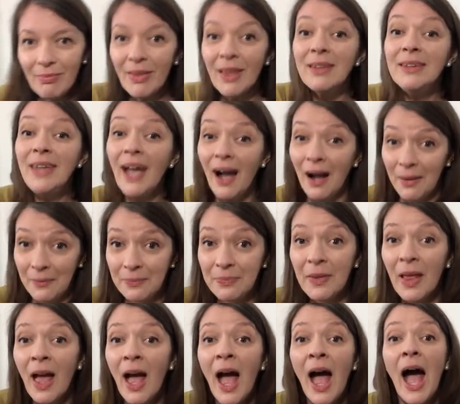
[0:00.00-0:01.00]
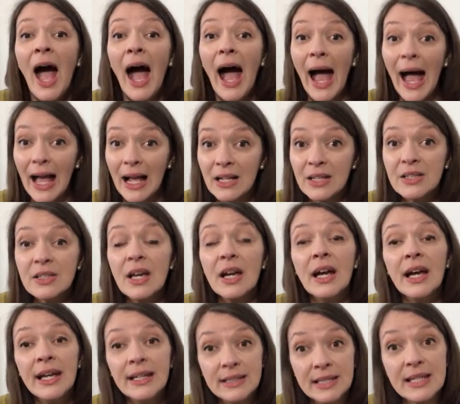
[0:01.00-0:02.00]
Yeah, and
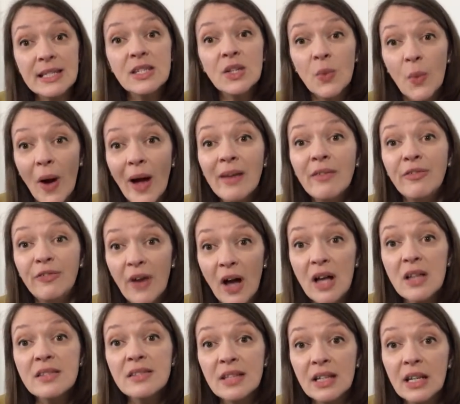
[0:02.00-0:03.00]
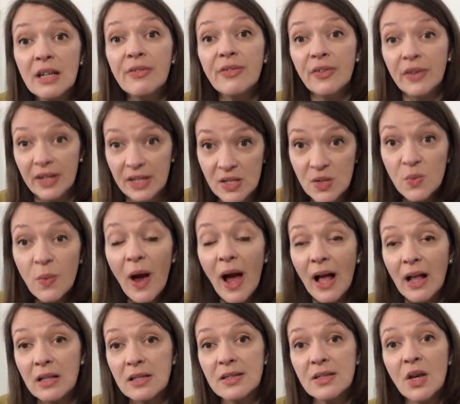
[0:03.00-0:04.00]
it is quite fast delivery as
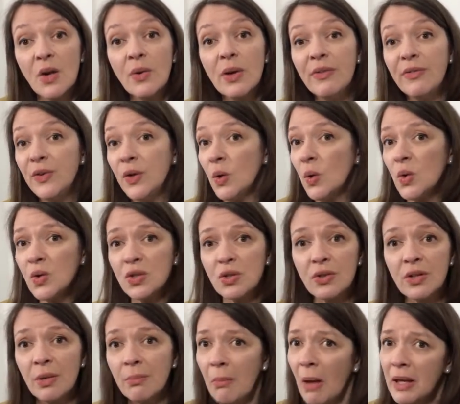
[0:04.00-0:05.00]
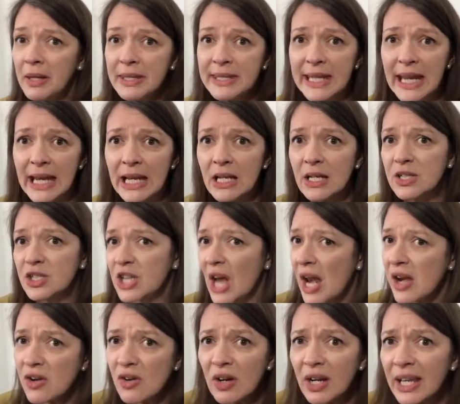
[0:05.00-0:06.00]
well. So if you order on a Monday,
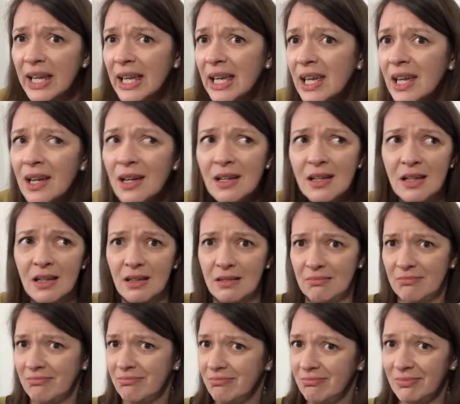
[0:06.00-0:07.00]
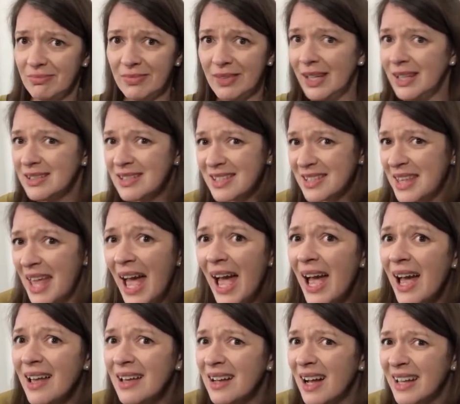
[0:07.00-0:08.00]
generally it's
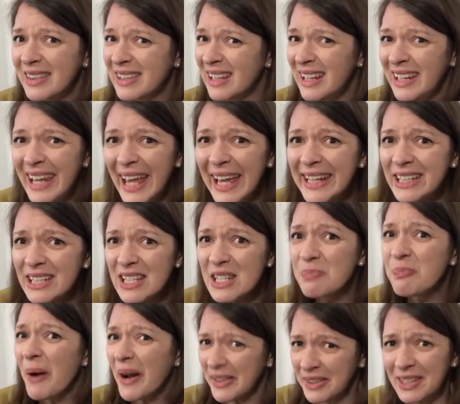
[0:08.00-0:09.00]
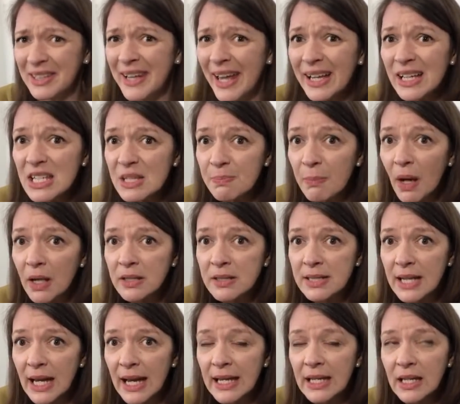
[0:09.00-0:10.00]
there at the latest by the next
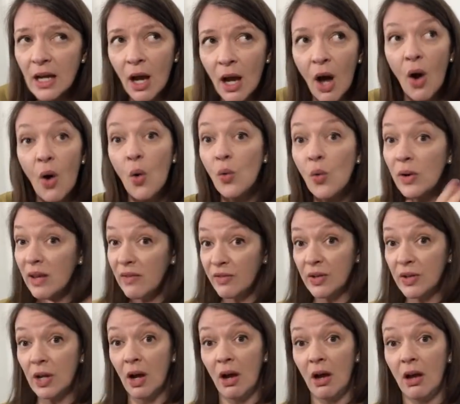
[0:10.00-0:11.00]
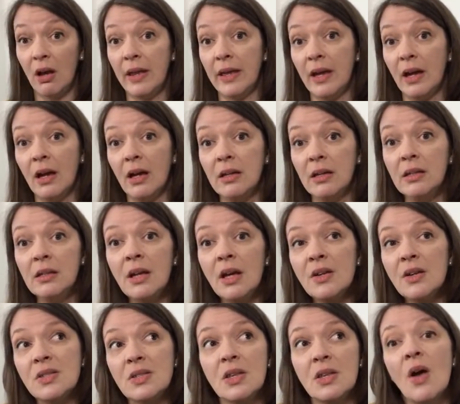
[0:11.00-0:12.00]
Monday, or even earlier, you know.
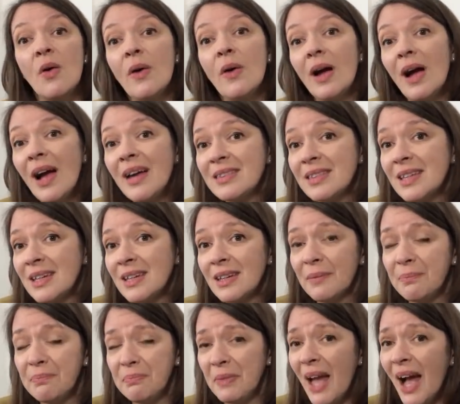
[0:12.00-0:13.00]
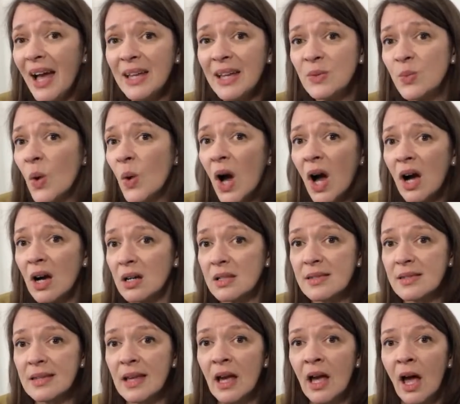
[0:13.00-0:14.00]
So I think, yeah, it
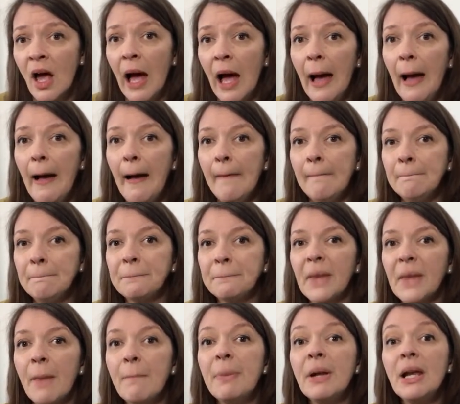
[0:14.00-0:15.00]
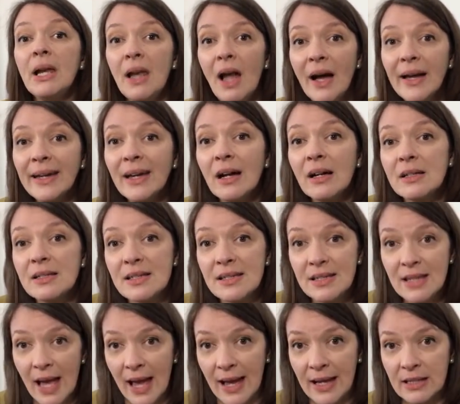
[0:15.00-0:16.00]
works. But like I
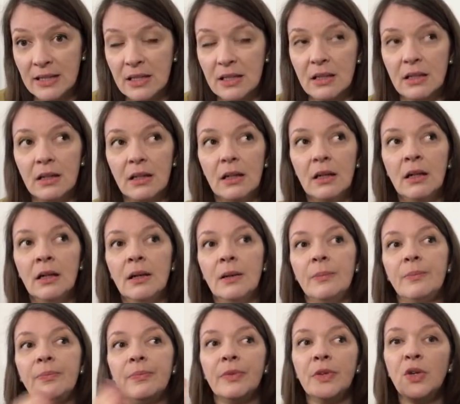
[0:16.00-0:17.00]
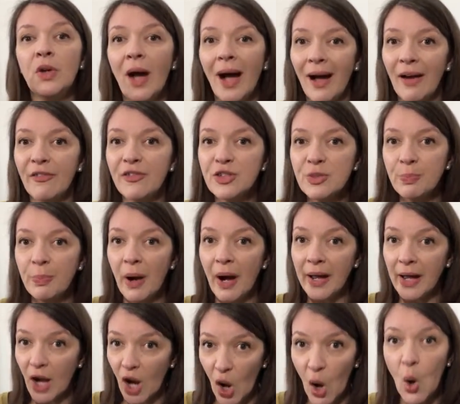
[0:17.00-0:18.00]
said, you have to
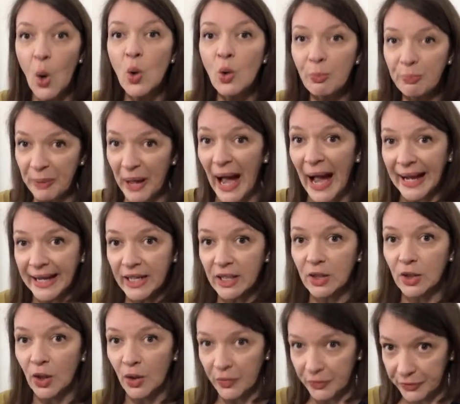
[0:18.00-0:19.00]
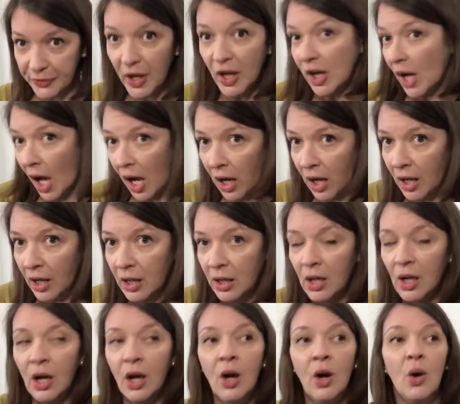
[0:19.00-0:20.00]
buy a whole pack of a colour,
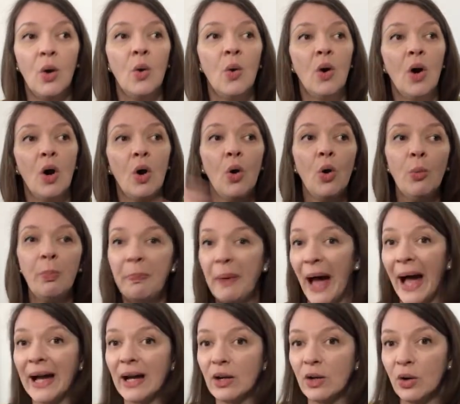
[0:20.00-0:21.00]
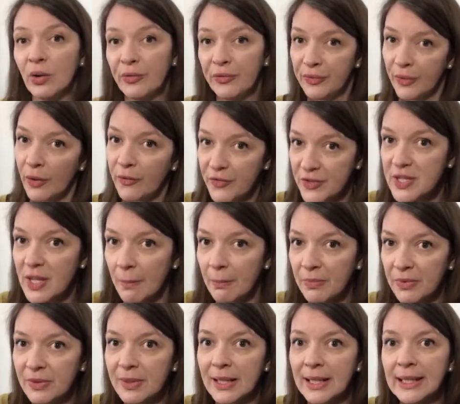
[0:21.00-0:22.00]
or a whole pack of
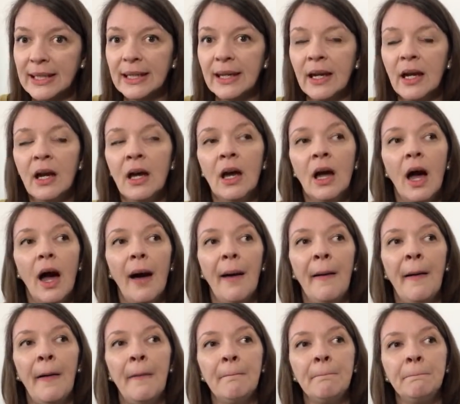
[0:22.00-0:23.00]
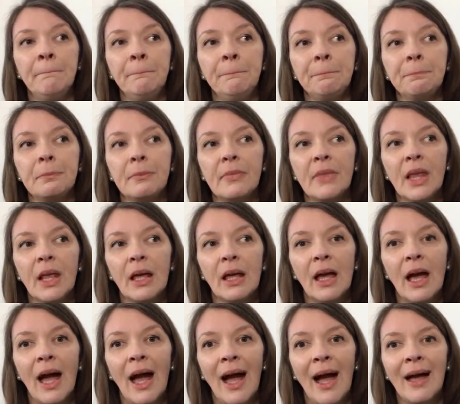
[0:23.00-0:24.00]
something.
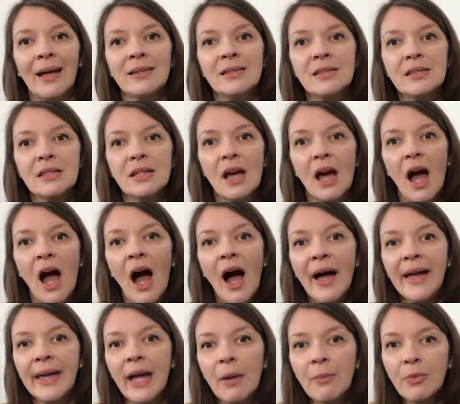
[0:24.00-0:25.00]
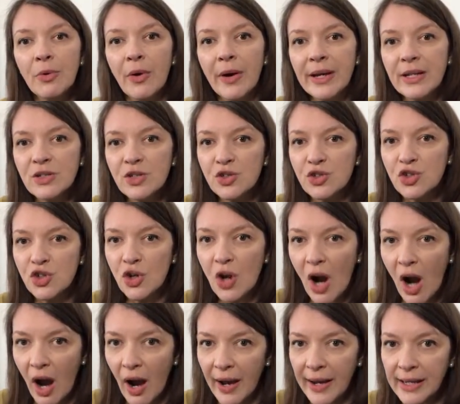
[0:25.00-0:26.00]
And I am going to
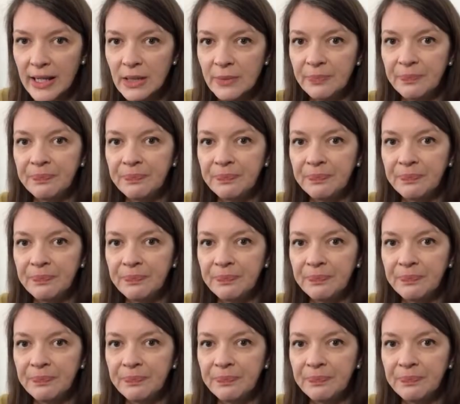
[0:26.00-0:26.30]
try.